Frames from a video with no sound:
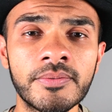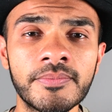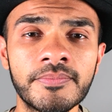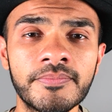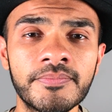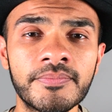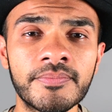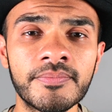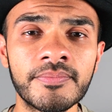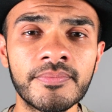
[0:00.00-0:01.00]

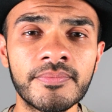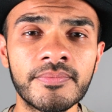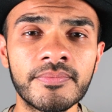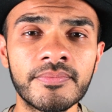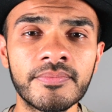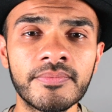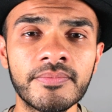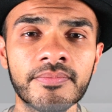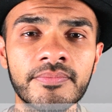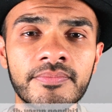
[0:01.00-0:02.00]

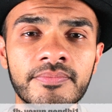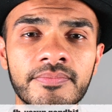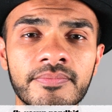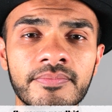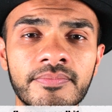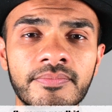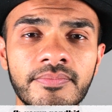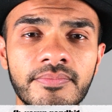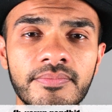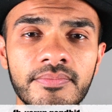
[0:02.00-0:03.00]

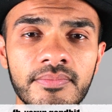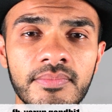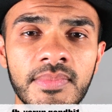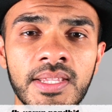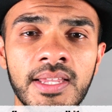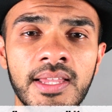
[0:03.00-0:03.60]
(no one is talking)